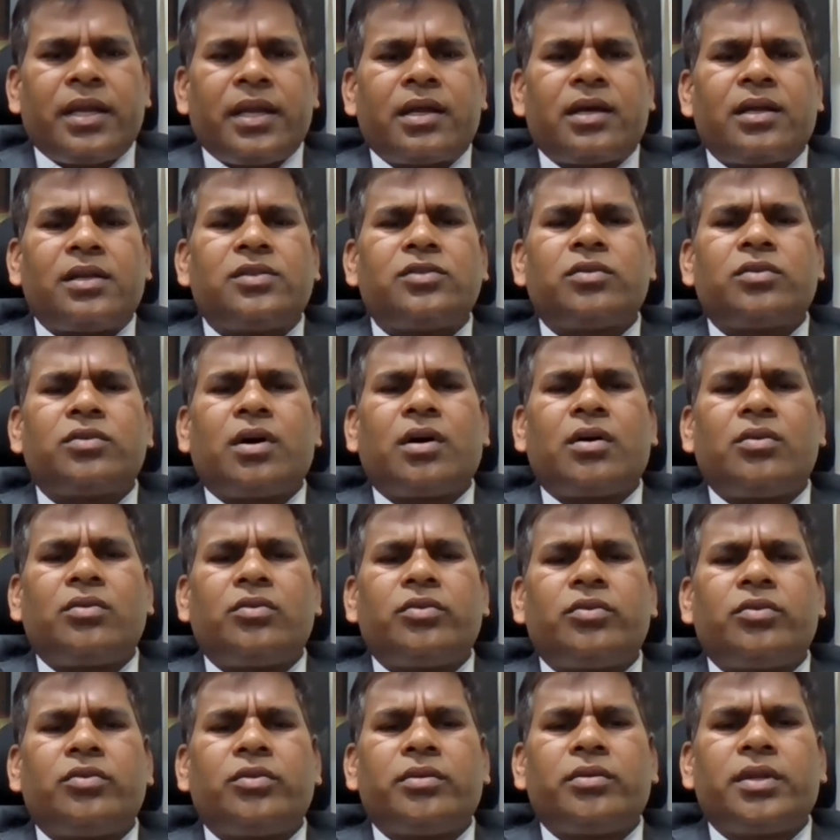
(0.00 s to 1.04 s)
And also,
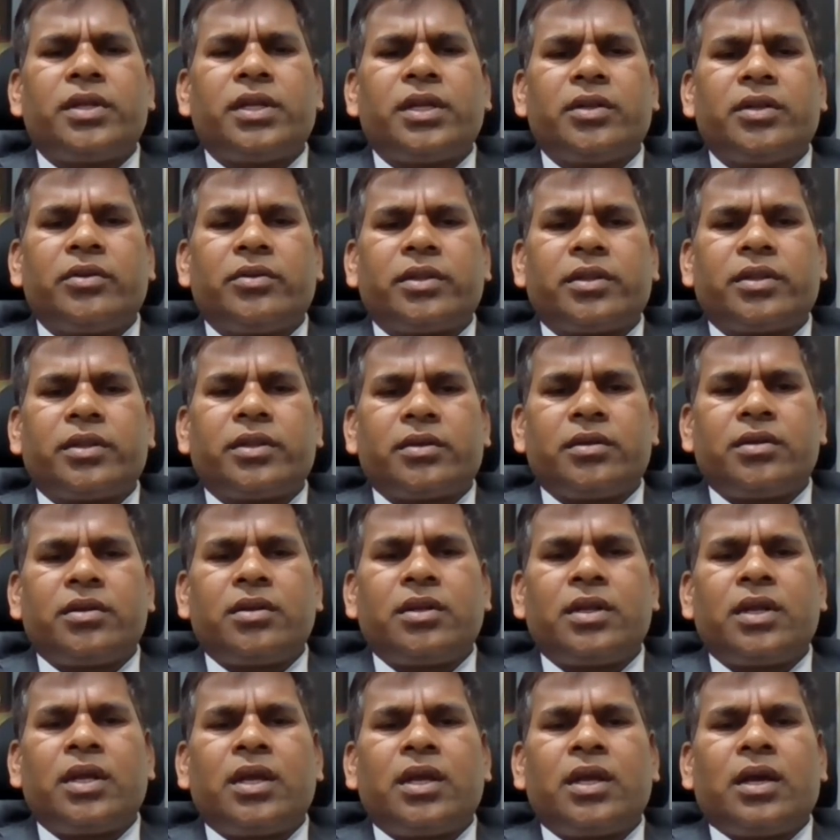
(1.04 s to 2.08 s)
how do you deal with
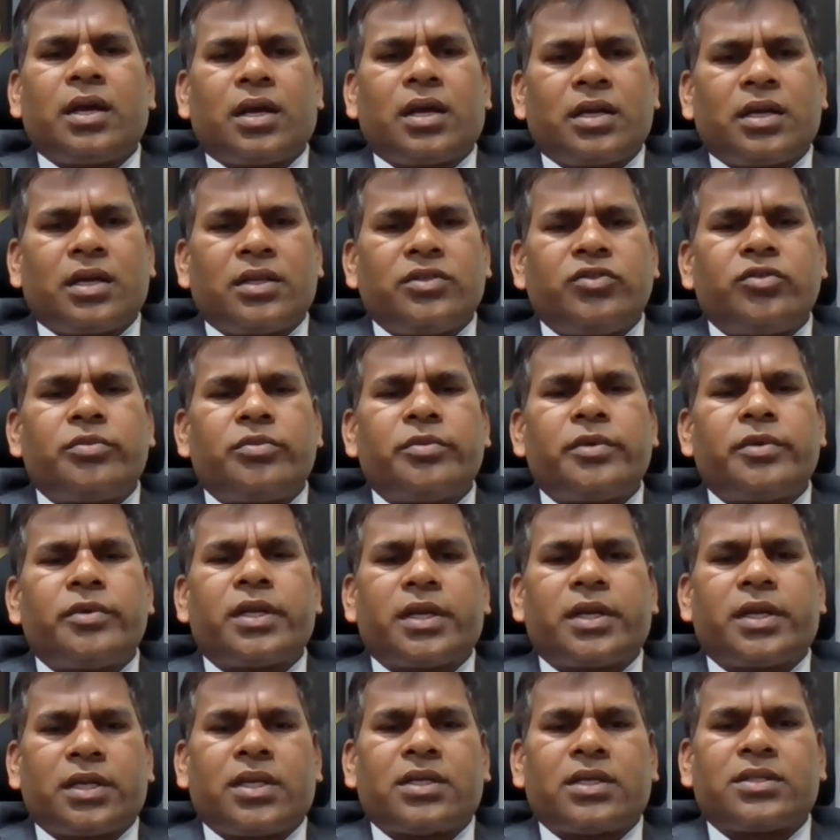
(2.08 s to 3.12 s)
your
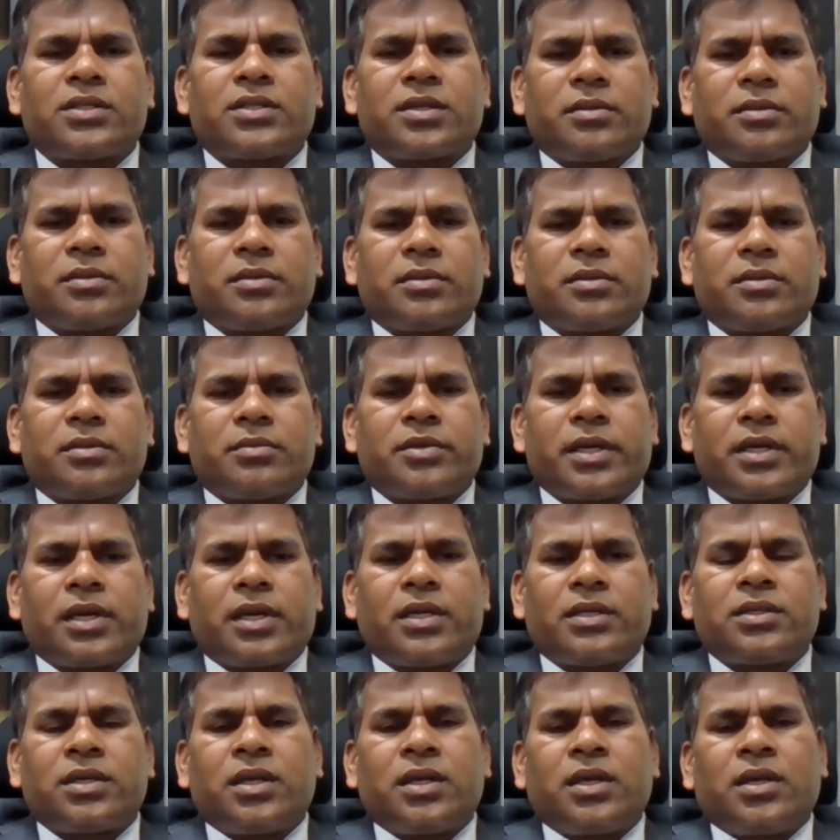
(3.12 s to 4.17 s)
consumer and customer at
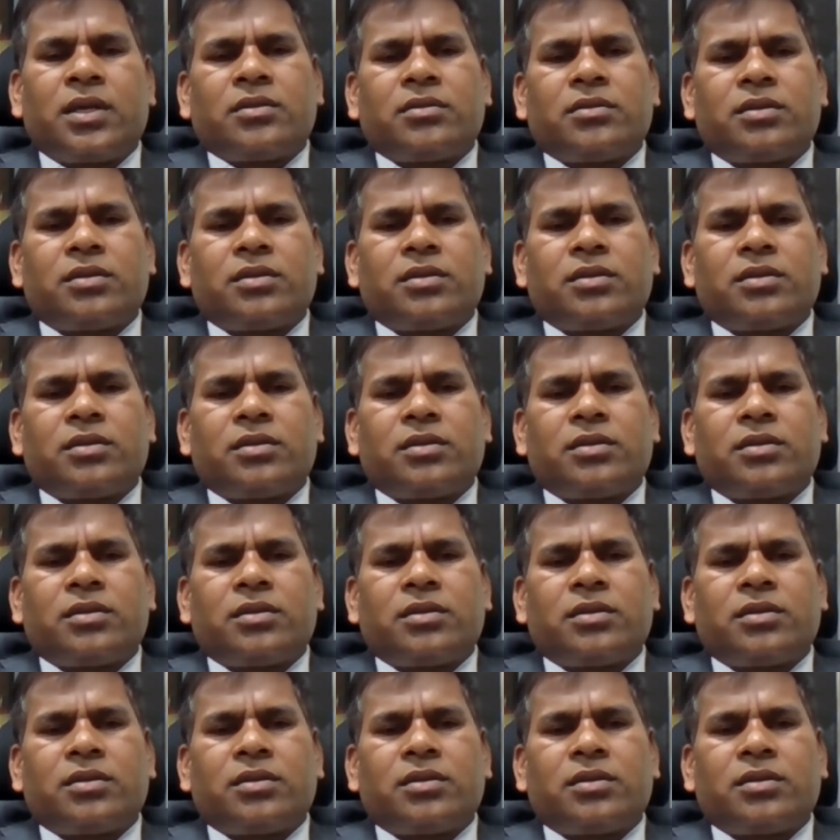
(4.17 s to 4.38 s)
large?